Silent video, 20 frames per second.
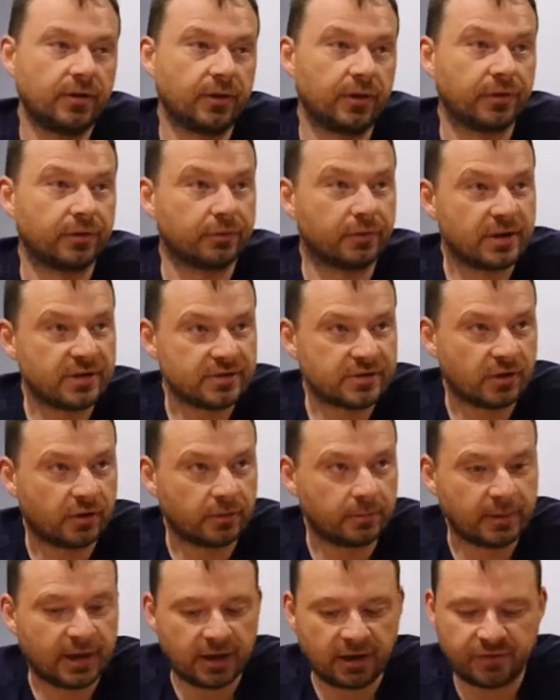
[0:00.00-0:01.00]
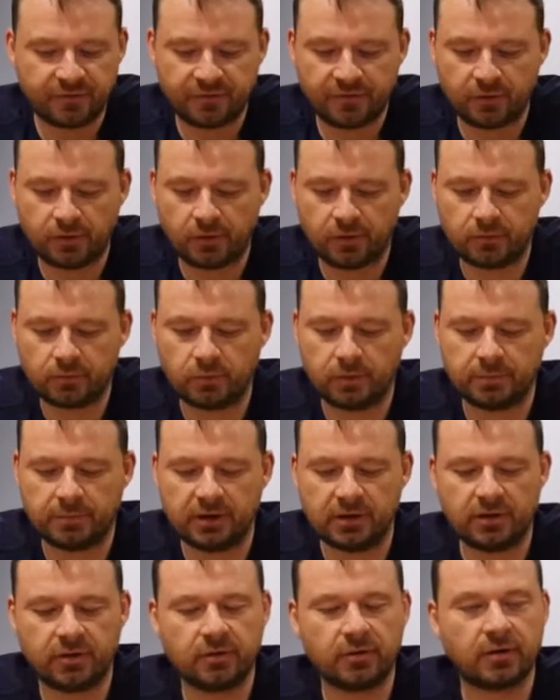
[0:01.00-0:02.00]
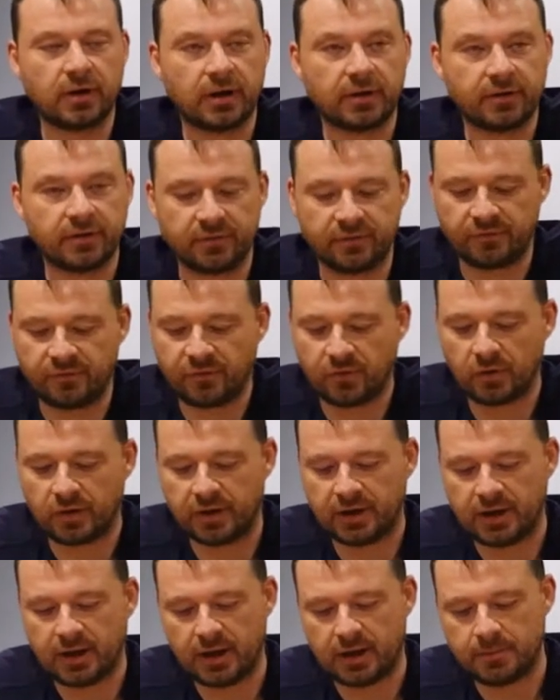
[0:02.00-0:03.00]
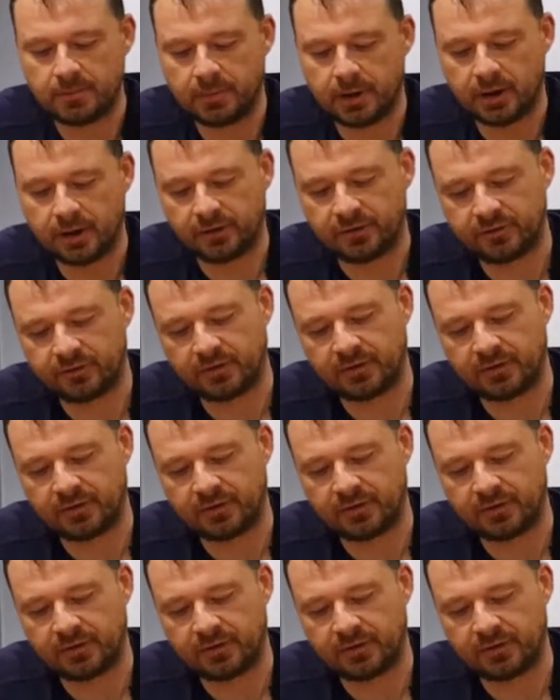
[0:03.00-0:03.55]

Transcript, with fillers: The three-zone manifold would be 248 bucks,